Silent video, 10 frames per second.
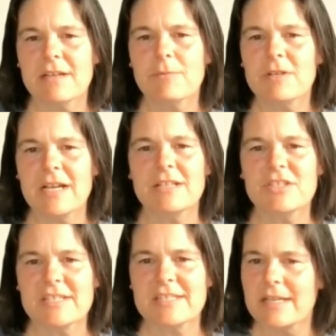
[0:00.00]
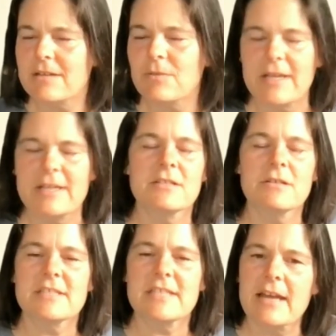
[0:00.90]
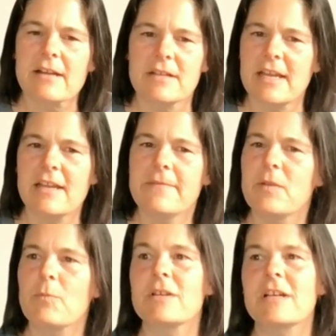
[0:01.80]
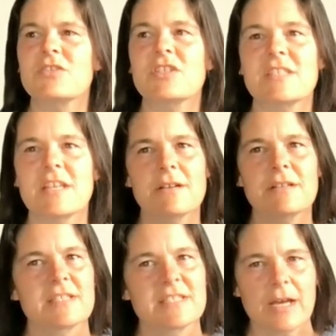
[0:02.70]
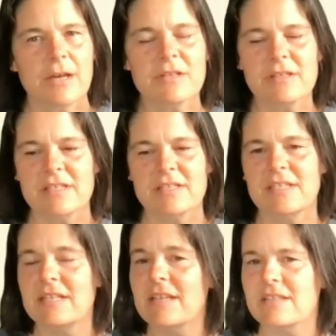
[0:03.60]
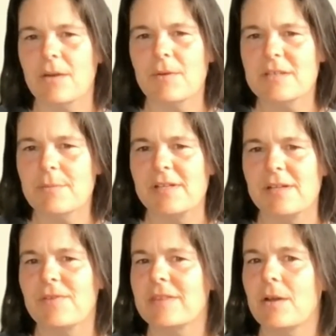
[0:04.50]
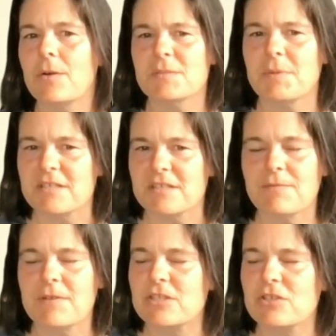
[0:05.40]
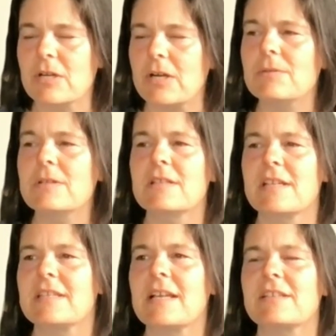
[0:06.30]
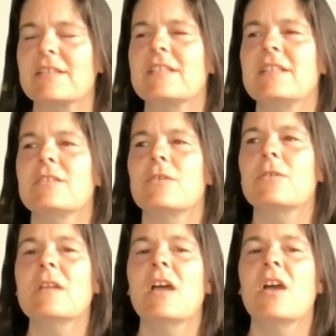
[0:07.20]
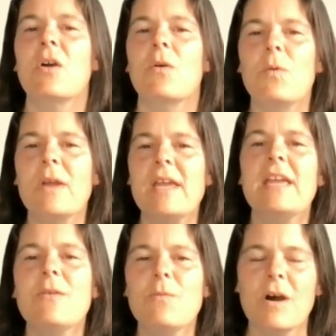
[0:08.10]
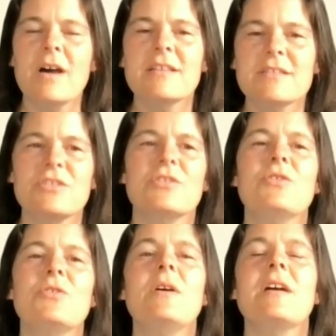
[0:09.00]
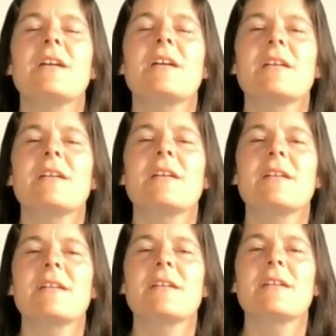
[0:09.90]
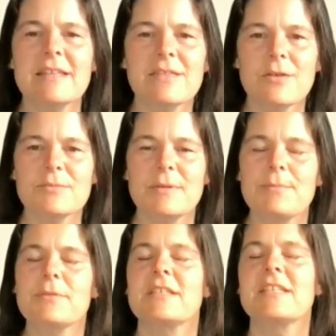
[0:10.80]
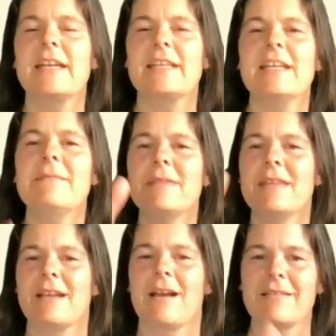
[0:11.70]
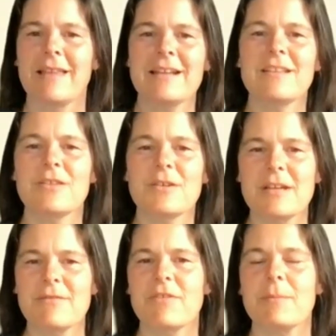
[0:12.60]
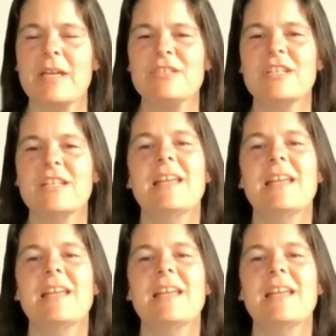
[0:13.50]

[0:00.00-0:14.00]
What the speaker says: We're not just there to waste our Saturday. We're not just there to sell the listing. That's always a benefit though, especially if it's your own, get that listing sold. We want to get those people to sign in, collect their information,